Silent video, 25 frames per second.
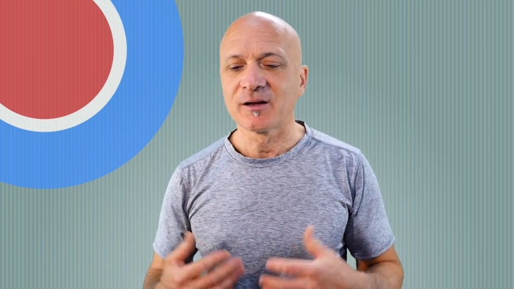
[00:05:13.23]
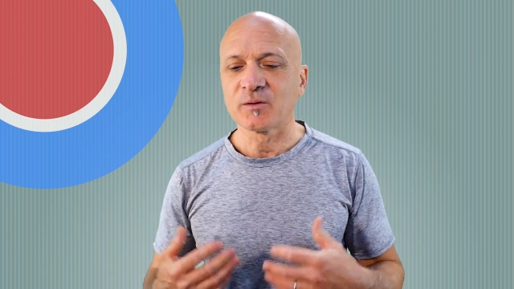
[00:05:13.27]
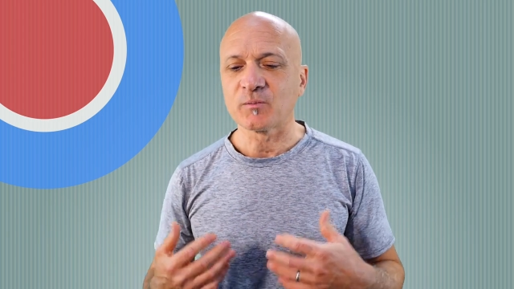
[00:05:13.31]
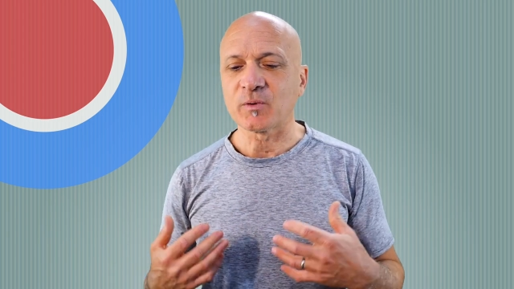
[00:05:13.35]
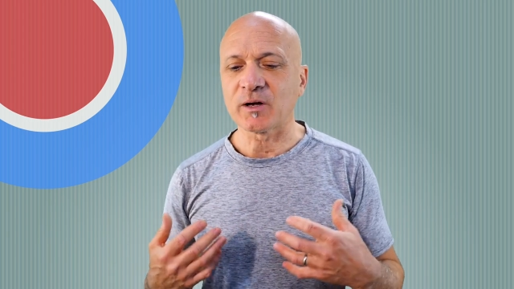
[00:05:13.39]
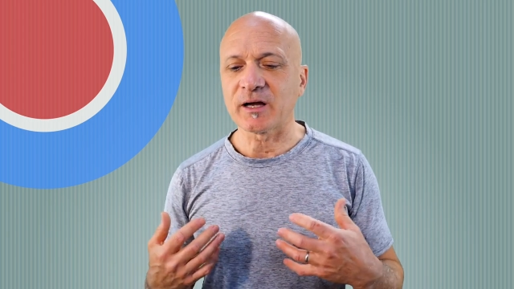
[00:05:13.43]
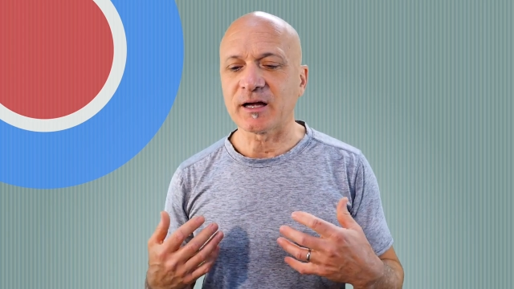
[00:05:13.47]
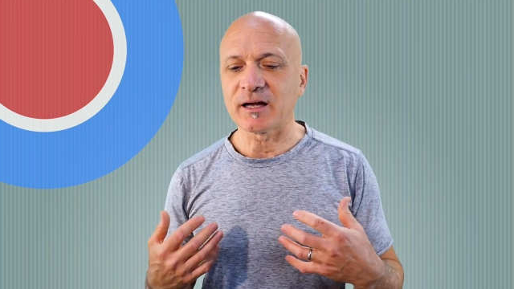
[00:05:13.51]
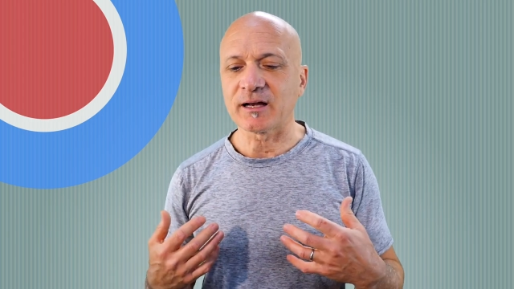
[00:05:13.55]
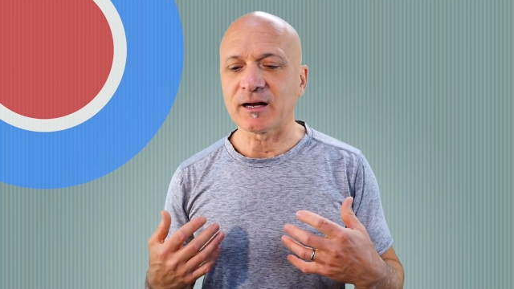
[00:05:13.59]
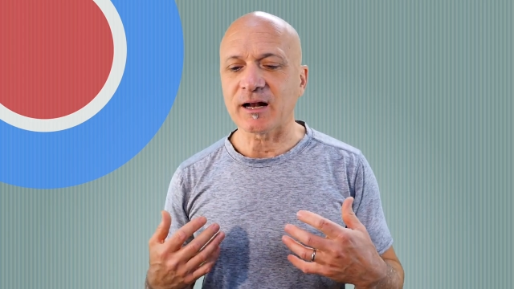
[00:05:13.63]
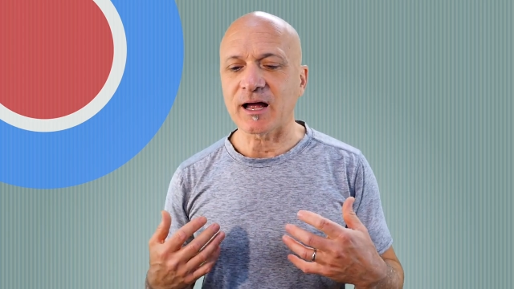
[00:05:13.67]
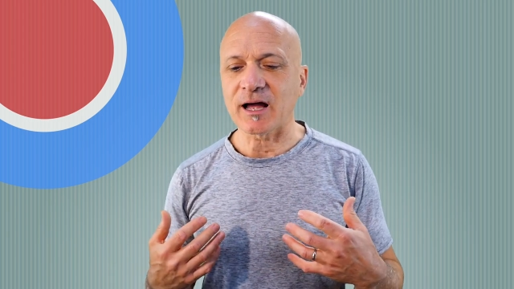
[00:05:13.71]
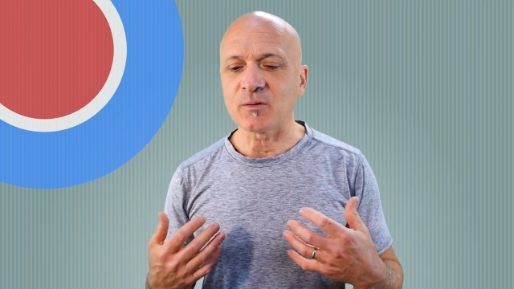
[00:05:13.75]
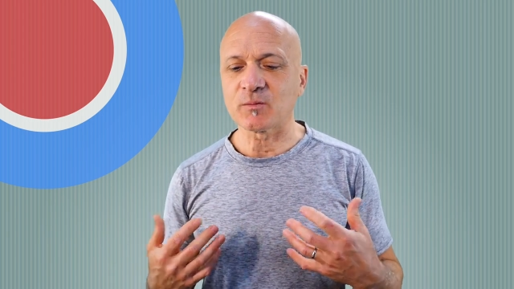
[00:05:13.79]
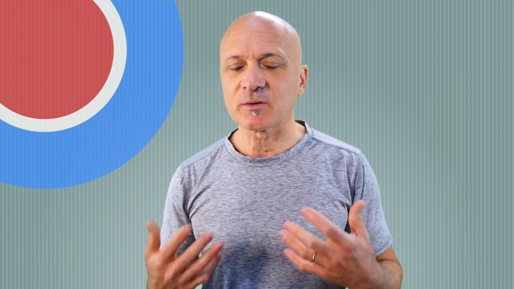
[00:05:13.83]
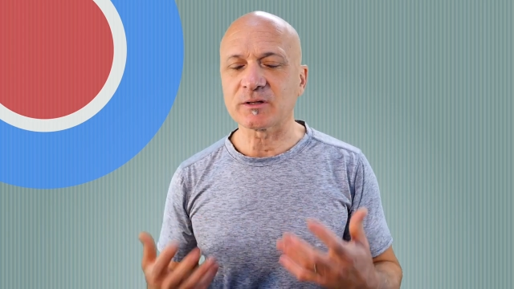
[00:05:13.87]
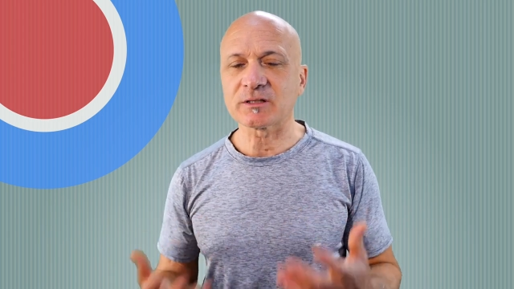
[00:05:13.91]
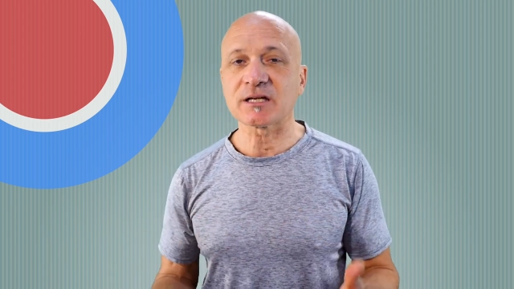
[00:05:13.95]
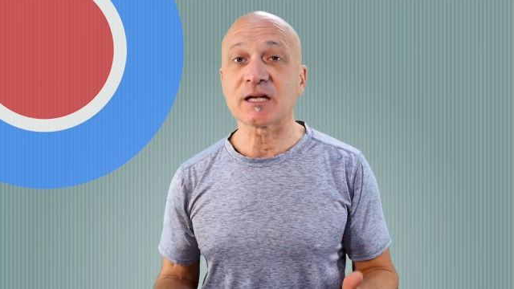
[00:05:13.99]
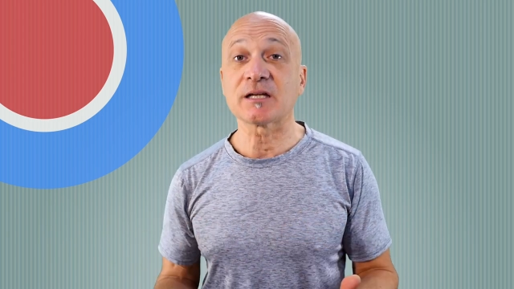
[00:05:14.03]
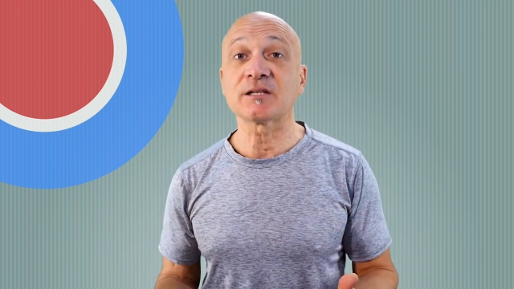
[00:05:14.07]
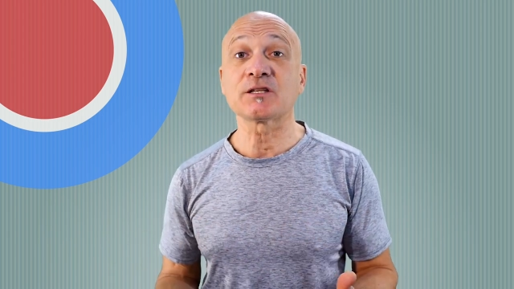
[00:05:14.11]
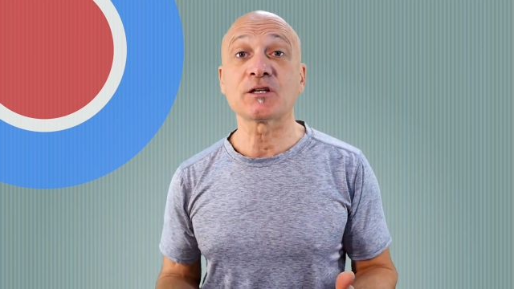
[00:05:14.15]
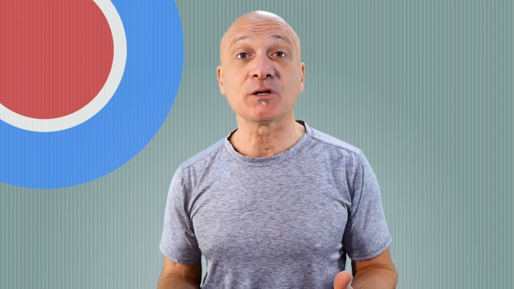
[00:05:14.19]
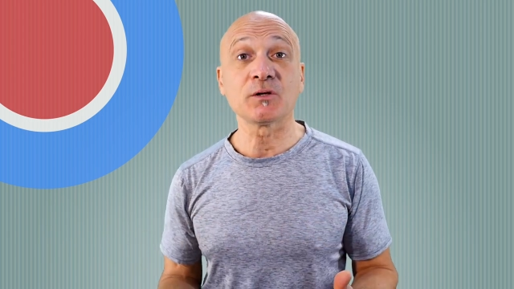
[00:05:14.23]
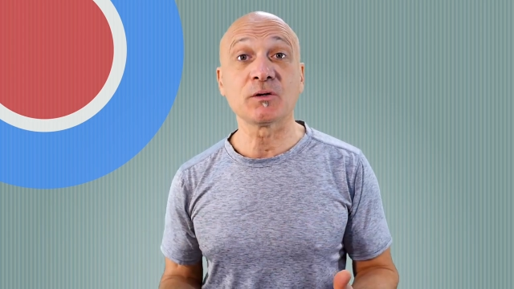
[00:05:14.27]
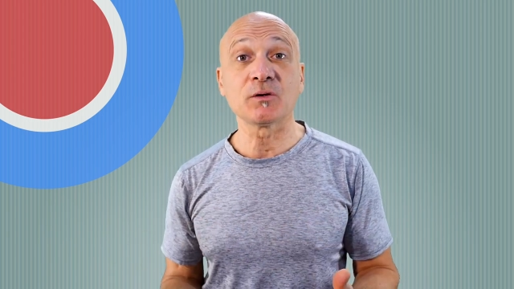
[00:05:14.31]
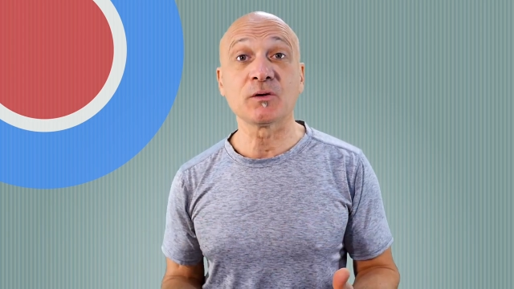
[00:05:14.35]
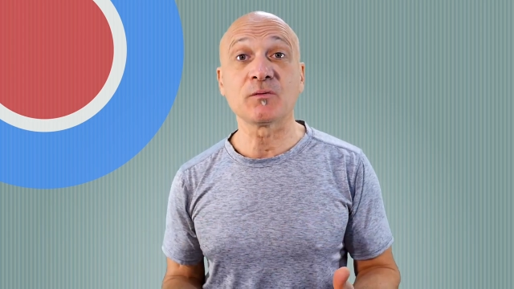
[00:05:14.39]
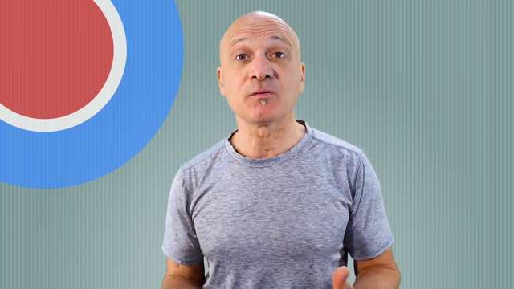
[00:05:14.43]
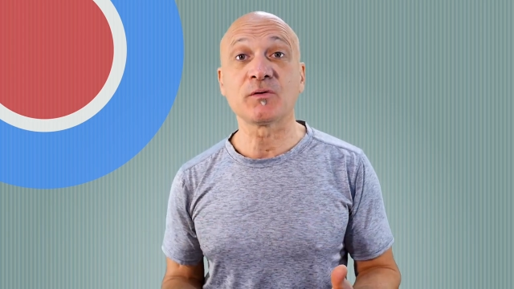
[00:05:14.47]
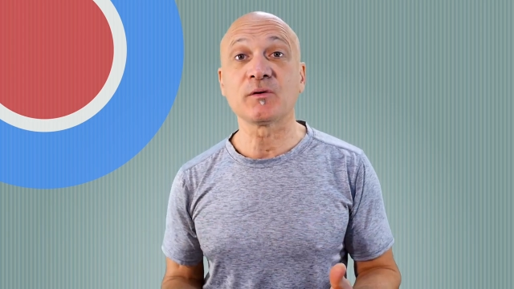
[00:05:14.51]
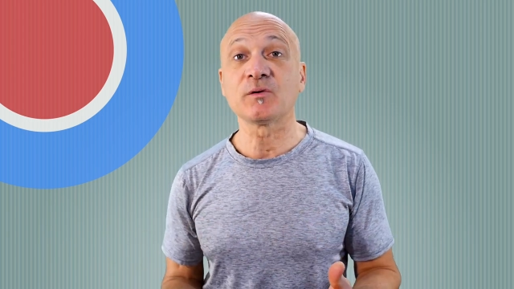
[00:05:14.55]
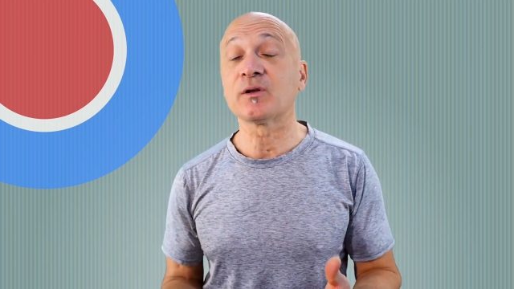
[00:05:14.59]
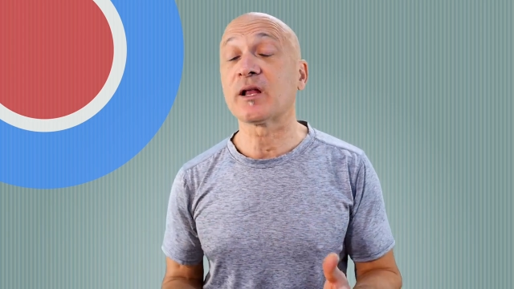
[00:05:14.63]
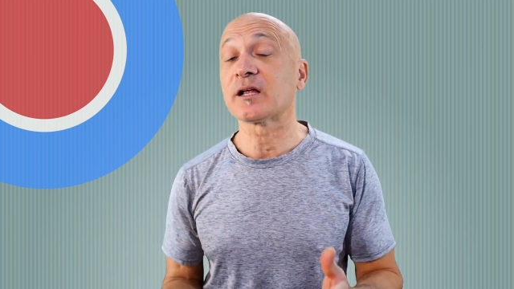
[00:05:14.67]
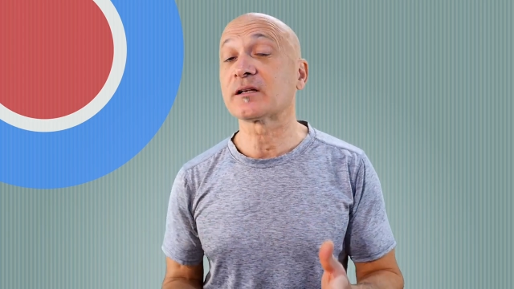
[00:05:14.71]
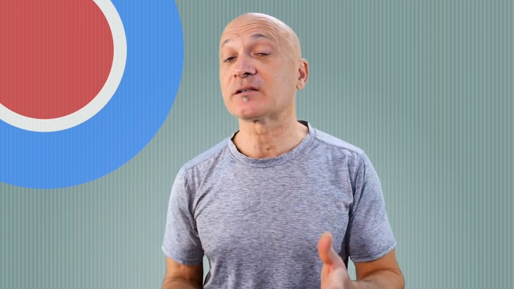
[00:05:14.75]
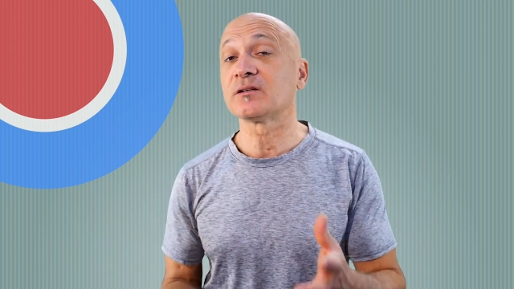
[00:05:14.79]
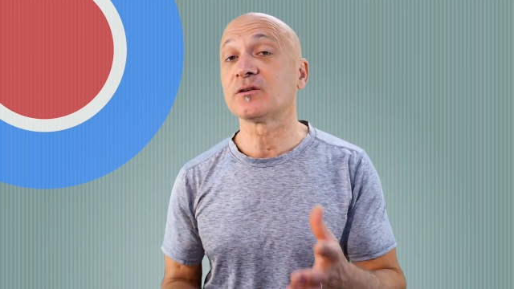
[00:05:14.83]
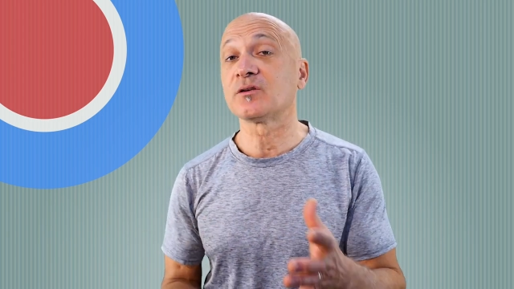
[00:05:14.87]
But I would say to you, if you'd like